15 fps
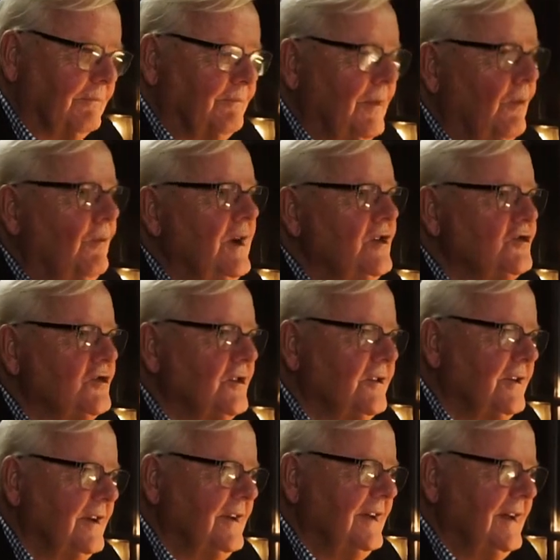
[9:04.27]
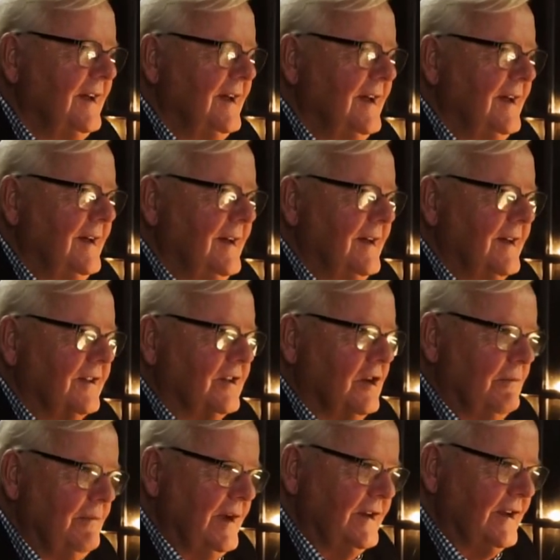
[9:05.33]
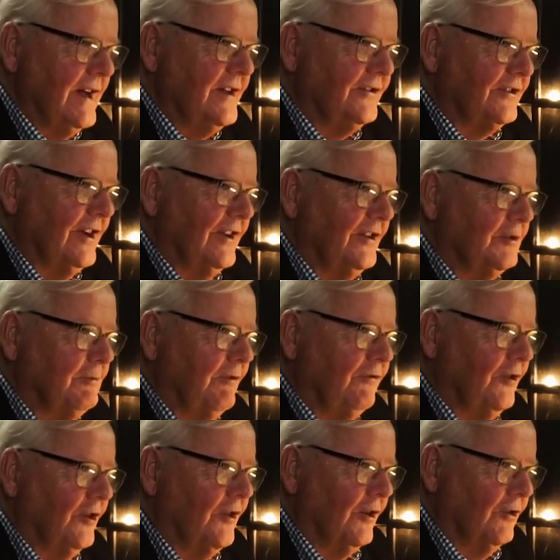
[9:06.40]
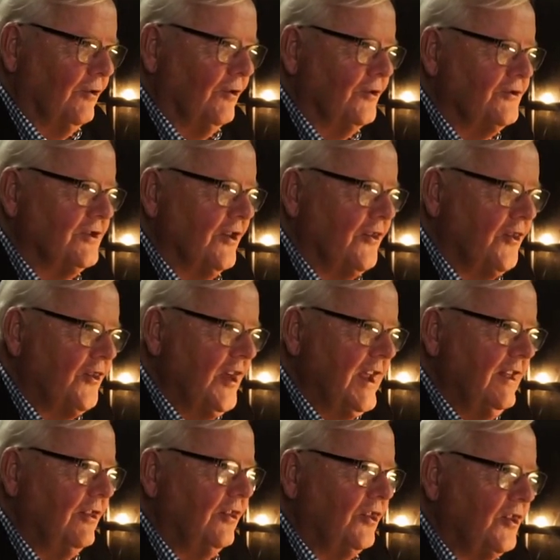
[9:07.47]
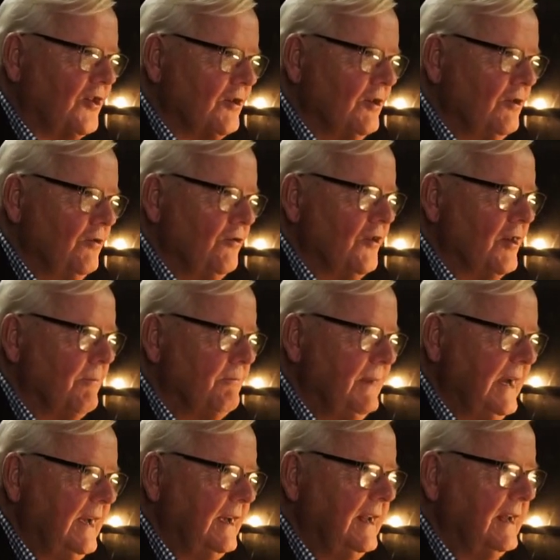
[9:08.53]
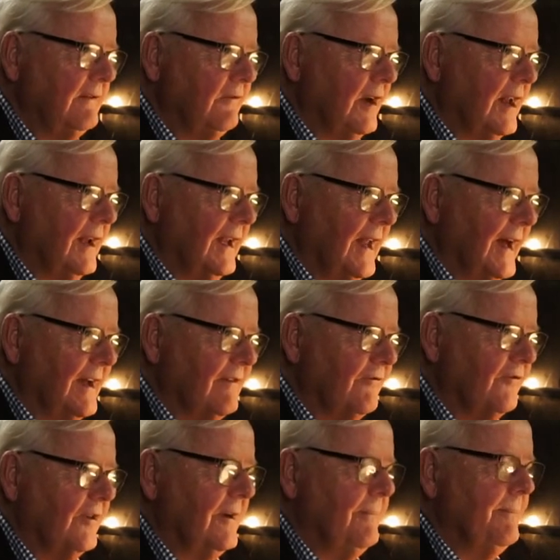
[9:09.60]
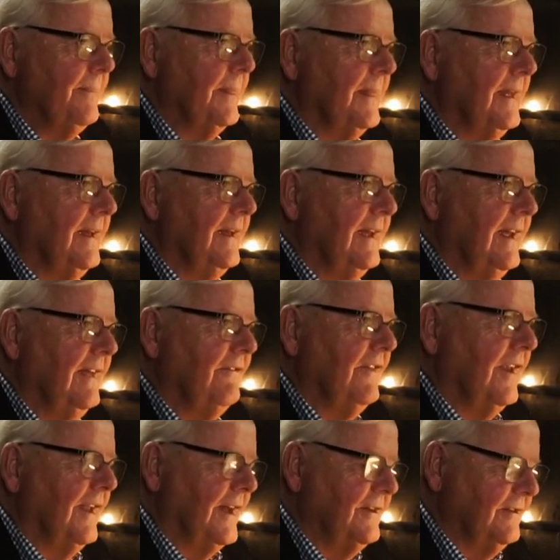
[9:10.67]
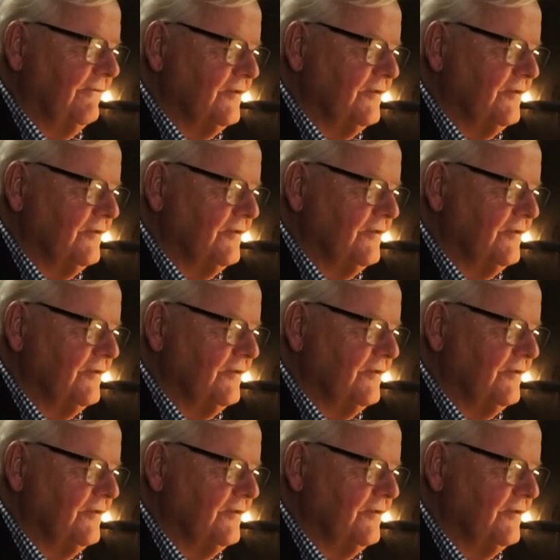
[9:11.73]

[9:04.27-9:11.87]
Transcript: but we should commit ourselves before the Lord to think through the meaning of our life in the light of the